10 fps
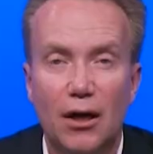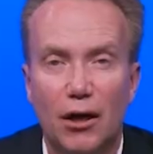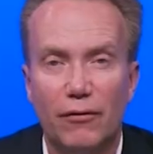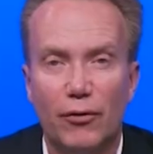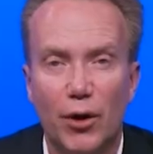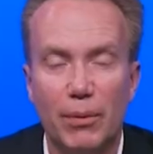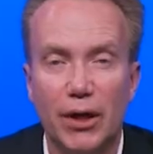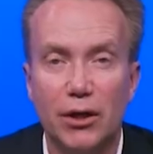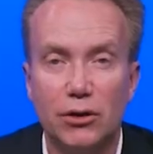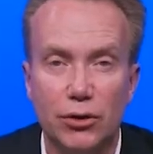are forming
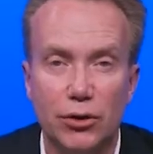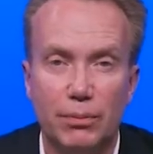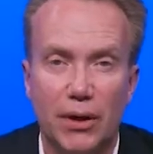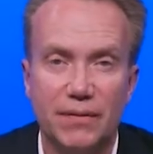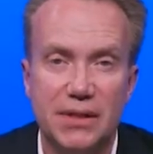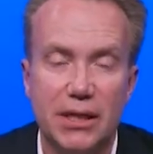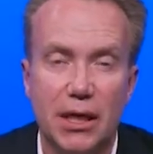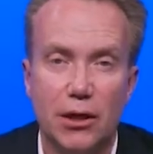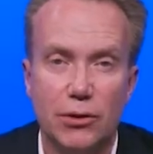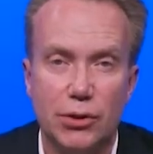a group of
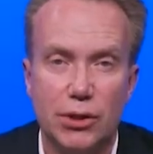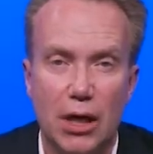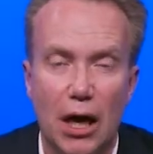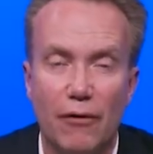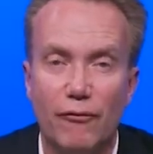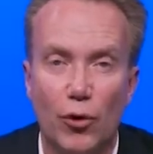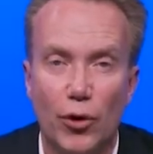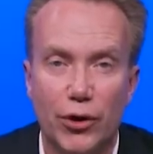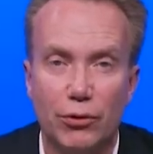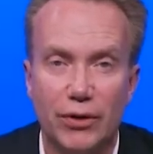CEOs uh, for
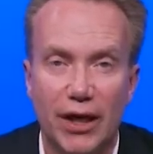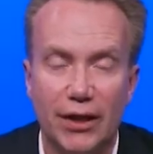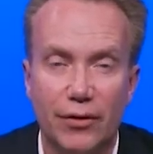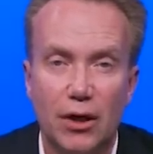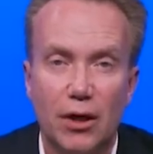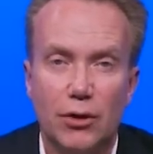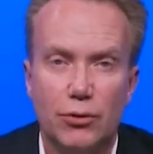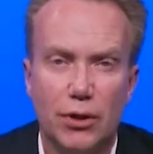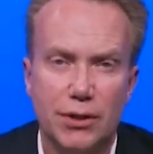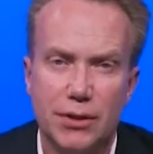Ukraine to
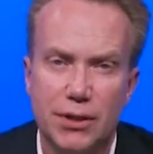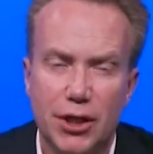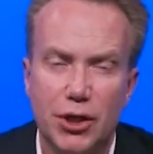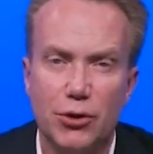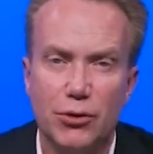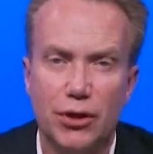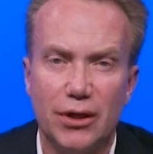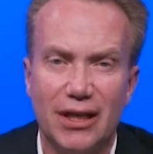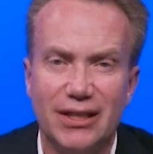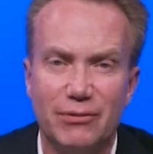also
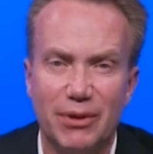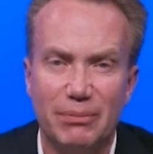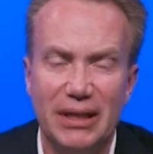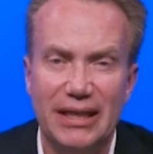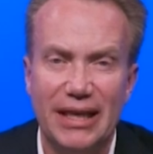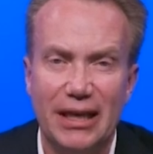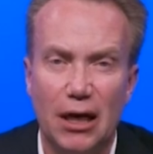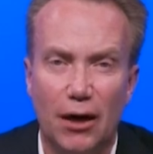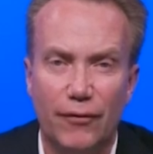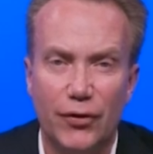secure the rebuilding
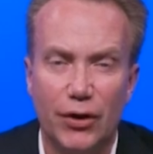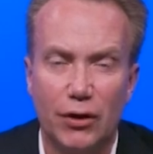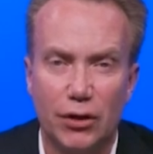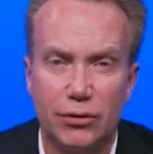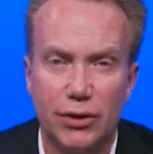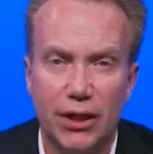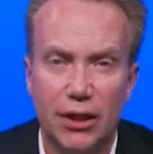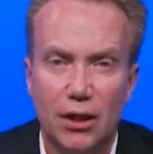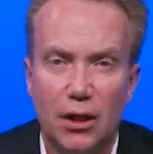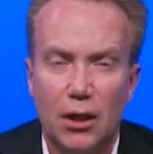of the country.
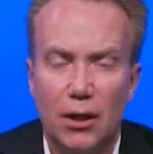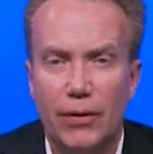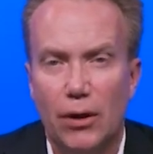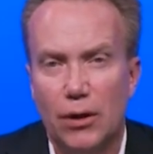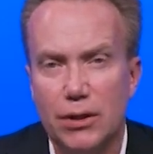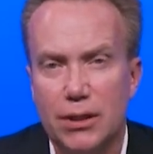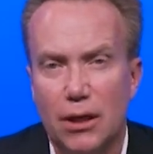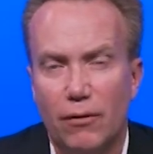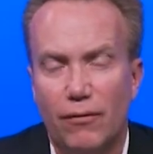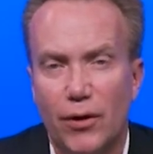We'll
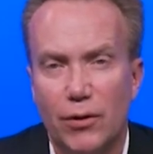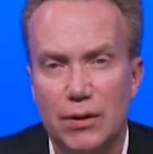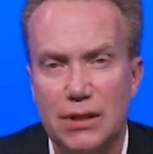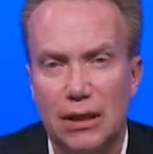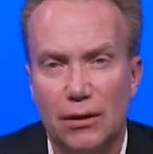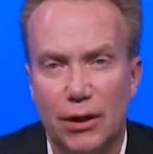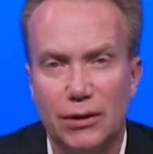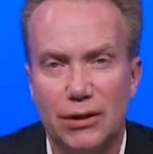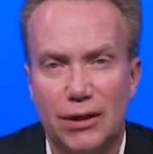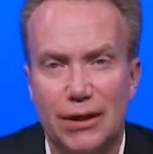also focus a lot
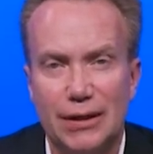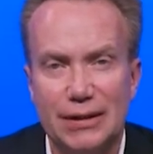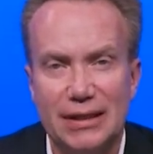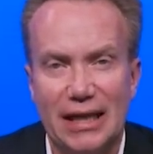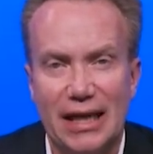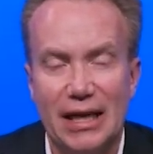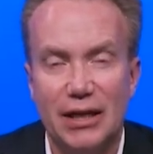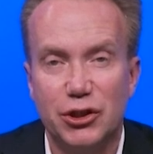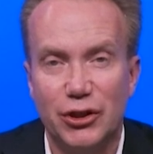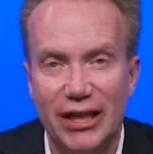on uh,
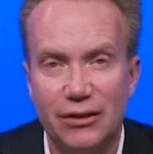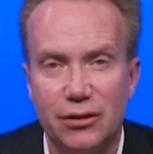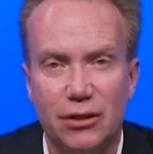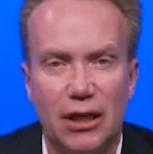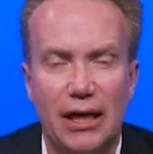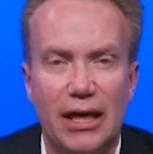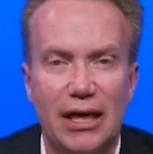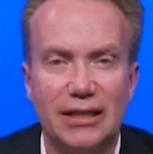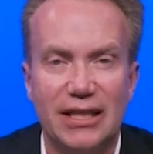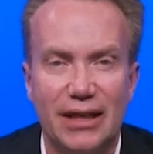trade
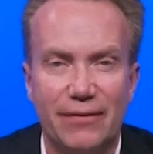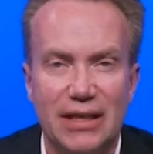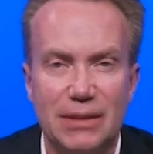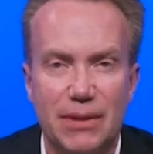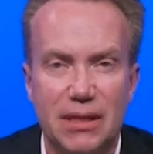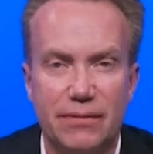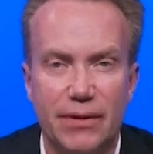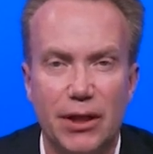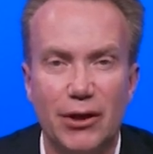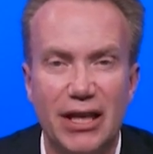and investments. We
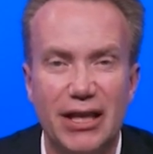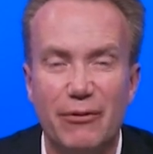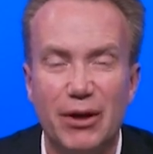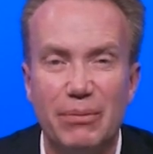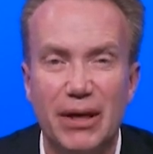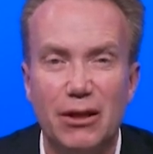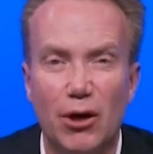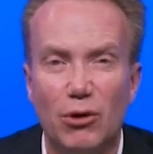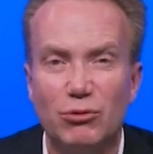know that there will be no